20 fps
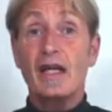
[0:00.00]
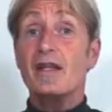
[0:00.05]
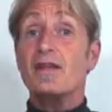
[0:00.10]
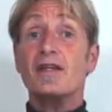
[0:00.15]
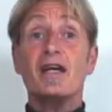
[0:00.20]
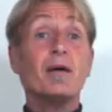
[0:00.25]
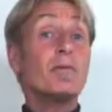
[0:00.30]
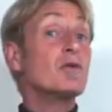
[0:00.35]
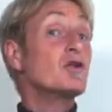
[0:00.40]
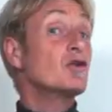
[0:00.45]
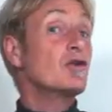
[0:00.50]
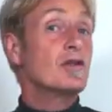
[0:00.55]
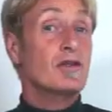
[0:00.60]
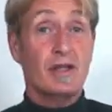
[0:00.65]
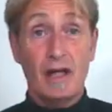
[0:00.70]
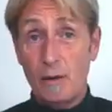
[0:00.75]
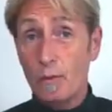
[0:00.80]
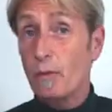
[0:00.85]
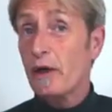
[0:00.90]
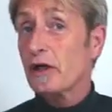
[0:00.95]
the emissaries
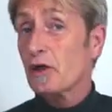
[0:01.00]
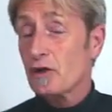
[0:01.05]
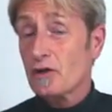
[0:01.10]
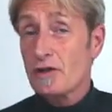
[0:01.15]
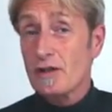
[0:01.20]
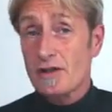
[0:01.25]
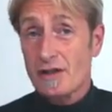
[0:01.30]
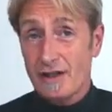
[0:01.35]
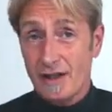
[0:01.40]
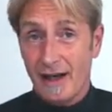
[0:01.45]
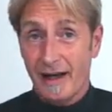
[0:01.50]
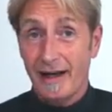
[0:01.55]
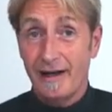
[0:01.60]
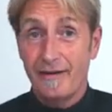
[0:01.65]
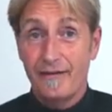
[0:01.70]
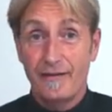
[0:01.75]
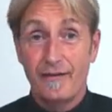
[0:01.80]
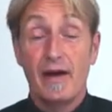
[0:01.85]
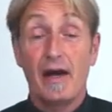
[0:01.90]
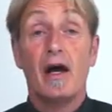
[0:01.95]
then went on to
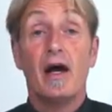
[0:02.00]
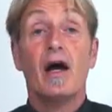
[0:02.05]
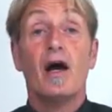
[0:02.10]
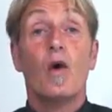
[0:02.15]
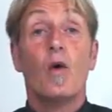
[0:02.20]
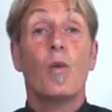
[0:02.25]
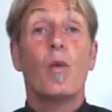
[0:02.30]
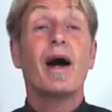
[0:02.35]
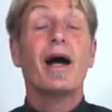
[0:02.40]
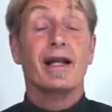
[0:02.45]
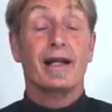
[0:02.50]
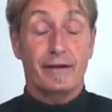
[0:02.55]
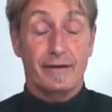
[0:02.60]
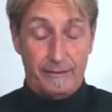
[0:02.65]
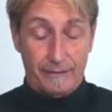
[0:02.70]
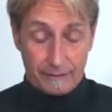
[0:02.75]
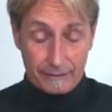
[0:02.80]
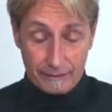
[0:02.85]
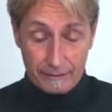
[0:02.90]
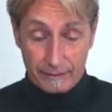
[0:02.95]
say, well,
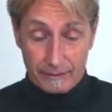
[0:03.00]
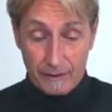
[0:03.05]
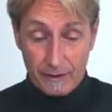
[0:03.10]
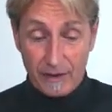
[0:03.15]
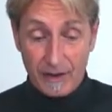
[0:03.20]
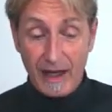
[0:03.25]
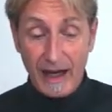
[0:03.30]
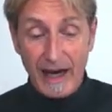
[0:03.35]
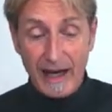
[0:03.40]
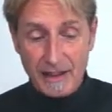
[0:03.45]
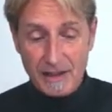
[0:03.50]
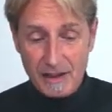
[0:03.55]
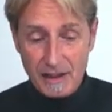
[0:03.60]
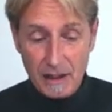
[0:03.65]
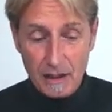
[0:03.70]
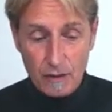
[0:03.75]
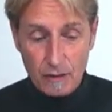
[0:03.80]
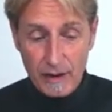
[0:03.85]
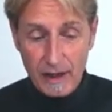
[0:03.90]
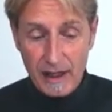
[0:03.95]
the
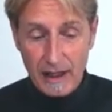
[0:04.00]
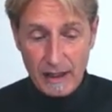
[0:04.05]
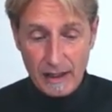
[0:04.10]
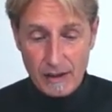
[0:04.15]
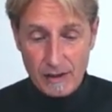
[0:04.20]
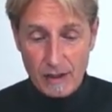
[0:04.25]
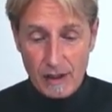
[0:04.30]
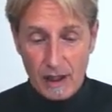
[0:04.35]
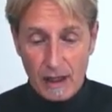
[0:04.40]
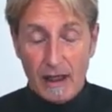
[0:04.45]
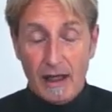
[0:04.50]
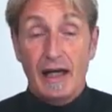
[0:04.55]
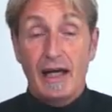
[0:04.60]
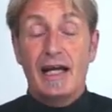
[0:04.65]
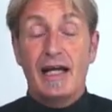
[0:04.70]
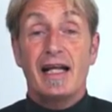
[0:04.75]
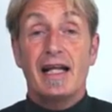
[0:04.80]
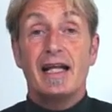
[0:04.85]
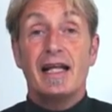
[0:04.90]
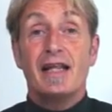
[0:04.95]
idea is,
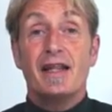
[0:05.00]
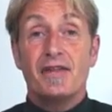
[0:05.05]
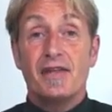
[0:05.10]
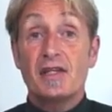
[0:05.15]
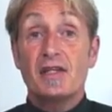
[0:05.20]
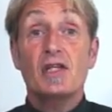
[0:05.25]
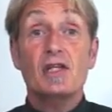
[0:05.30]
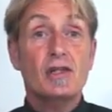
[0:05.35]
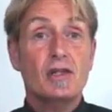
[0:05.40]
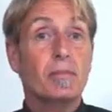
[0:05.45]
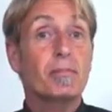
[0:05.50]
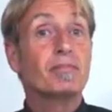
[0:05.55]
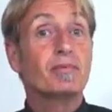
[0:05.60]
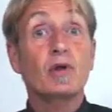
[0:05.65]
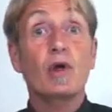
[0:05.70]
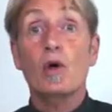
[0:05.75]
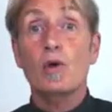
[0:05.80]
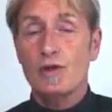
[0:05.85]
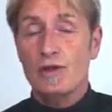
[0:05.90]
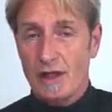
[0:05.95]
this is the
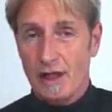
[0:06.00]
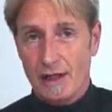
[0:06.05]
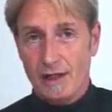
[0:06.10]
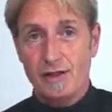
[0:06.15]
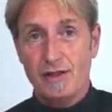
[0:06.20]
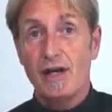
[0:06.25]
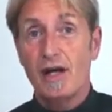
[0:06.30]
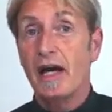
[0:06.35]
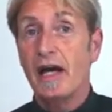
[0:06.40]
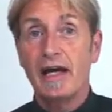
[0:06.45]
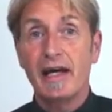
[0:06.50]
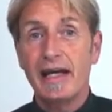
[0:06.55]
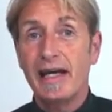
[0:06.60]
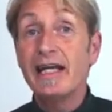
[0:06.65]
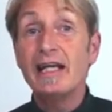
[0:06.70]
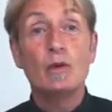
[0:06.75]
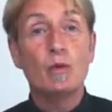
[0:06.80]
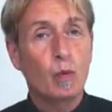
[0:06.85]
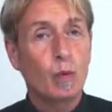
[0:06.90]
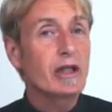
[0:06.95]
process
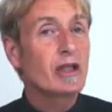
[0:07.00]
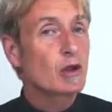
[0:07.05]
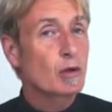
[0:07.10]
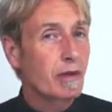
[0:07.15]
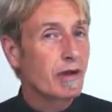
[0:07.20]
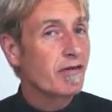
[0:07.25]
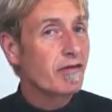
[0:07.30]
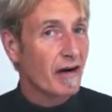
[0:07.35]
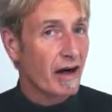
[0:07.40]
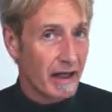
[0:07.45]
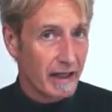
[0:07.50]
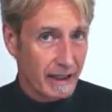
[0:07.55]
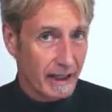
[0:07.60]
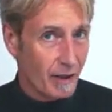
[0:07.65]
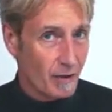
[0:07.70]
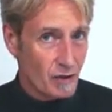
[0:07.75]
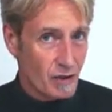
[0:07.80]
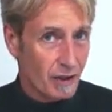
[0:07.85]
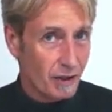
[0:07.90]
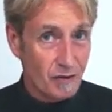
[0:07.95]
in which we find
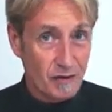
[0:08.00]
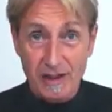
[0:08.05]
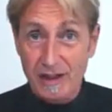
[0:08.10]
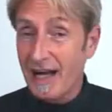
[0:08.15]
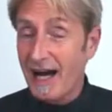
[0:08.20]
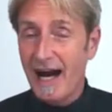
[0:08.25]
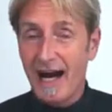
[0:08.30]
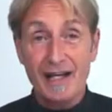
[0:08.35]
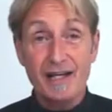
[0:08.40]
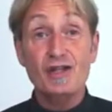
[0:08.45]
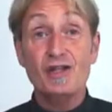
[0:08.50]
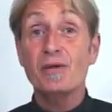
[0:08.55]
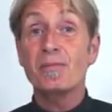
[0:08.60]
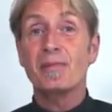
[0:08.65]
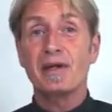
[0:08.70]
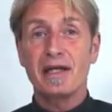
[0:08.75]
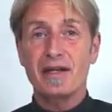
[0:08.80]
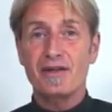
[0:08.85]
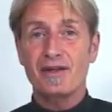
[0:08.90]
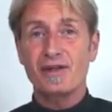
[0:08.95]
ourselves. It has to
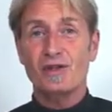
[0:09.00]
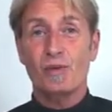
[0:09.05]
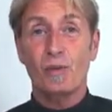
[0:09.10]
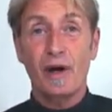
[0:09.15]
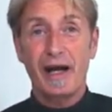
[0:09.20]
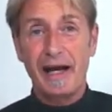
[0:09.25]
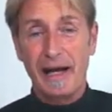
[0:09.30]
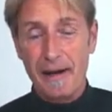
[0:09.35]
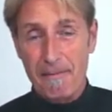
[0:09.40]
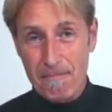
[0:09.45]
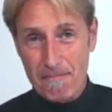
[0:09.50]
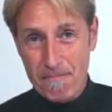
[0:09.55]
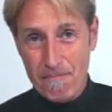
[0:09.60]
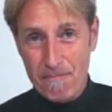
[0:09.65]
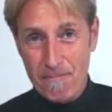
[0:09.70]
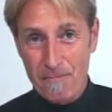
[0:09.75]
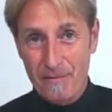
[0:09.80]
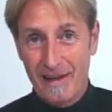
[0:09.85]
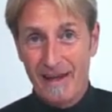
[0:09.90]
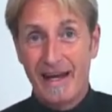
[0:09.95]
be this way.
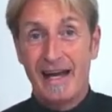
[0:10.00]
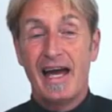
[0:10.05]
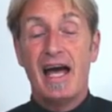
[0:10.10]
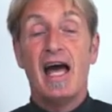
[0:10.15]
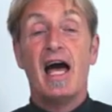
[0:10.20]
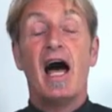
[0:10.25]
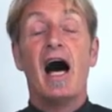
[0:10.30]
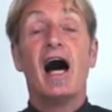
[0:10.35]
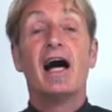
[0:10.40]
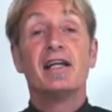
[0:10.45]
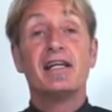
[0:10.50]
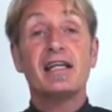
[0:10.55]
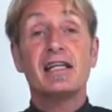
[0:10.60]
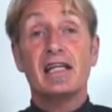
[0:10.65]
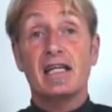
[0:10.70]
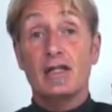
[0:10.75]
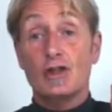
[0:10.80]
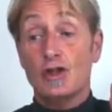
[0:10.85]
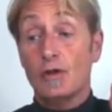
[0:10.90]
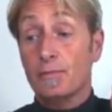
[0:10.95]
And it
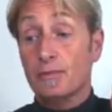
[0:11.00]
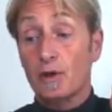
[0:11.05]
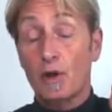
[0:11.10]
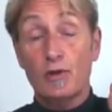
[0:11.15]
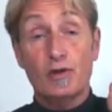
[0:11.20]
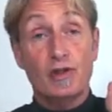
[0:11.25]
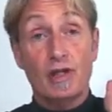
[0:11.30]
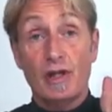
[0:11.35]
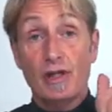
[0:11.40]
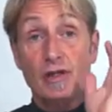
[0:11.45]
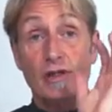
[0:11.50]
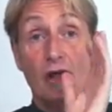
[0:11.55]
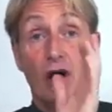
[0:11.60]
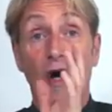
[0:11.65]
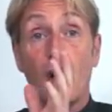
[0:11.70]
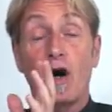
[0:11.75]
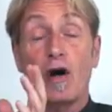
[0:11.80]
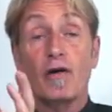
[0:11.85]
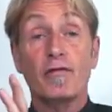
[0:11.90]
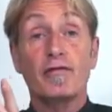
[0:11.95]
is the process
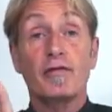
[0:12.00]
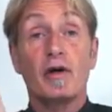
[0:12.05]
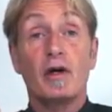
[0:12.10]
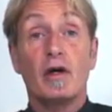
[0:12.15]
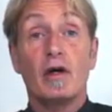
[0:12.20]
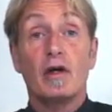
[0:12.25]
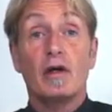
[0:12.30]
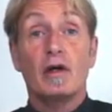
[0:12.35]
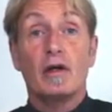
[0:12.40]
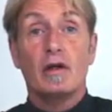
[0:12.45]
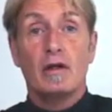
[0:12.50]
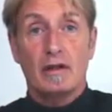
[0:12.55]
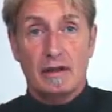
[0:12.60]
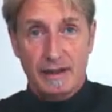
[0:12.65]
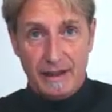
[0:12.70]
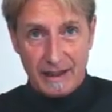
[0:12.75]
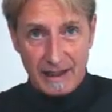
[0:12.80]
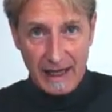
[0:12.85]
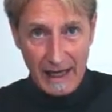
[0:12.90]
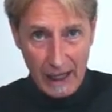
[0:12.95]
of
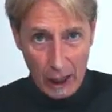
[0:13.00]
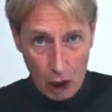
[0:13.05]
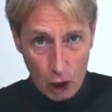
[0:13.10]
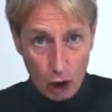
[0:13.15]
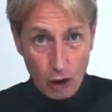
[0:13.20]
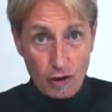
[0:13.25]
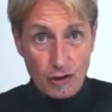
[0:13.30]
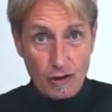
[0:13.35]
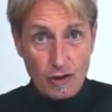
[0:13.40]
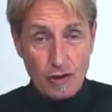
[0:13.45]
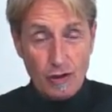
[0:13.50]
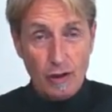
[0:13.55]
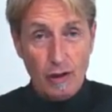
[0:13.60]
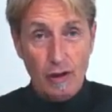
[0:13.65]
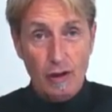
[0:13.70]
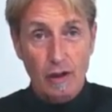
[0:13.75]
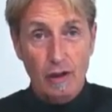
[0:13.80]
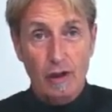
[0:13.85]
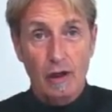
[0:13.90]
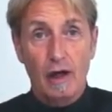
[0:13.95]
chaos
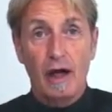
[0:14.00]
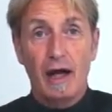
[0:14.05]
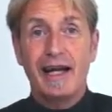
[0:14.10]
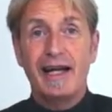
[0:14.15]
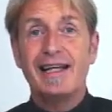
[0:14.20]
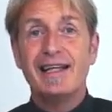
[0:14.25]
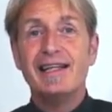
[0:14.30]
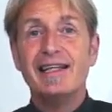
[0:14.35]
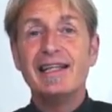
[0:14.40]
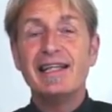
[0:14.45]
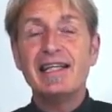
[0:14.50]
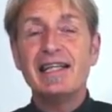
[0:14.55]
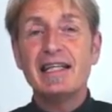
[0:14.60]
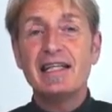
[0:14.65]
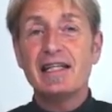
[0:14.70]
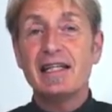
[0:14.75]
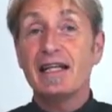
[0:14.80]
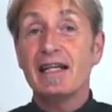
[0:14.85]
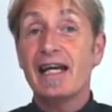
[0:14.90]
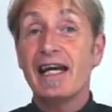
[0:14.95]

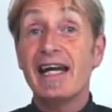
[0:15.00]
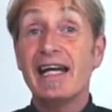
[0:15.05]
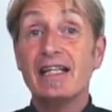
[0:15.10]
leading